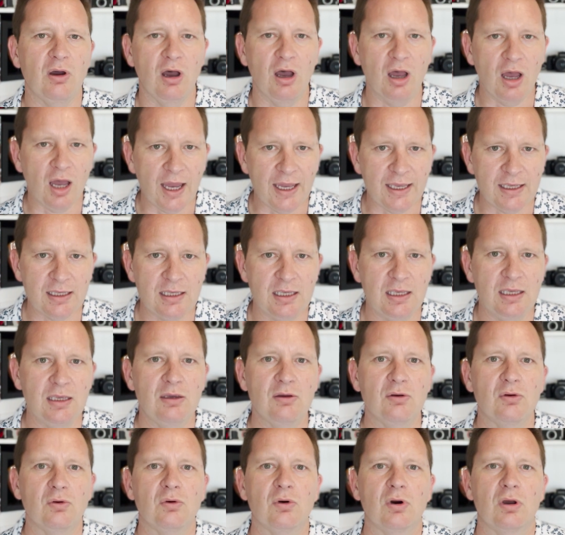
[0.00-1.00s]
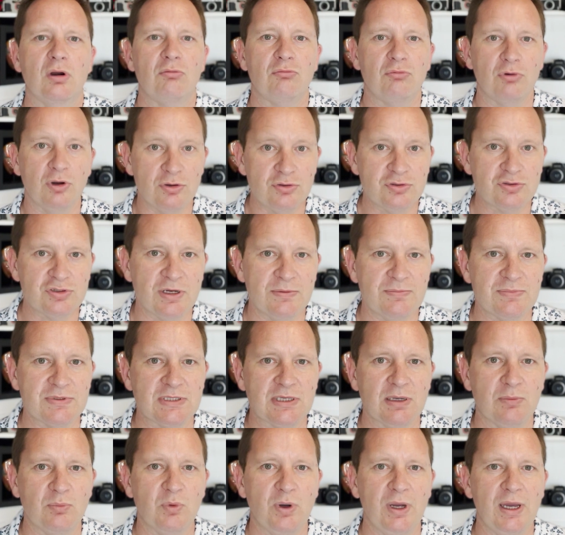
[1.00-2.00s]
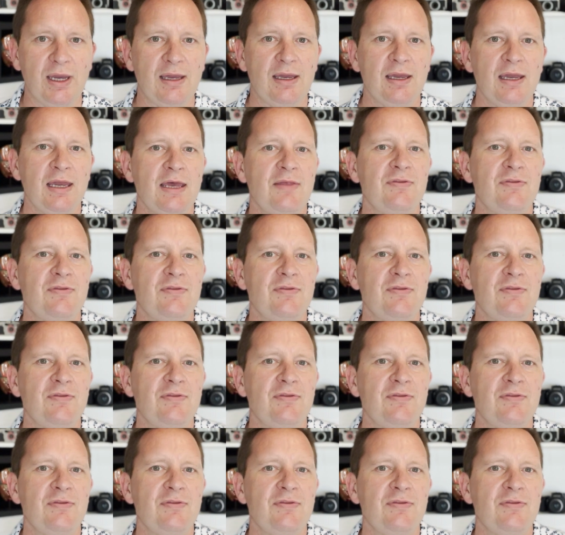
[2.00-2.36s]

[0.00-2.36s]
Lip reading: hiking or on a road trip somewhere,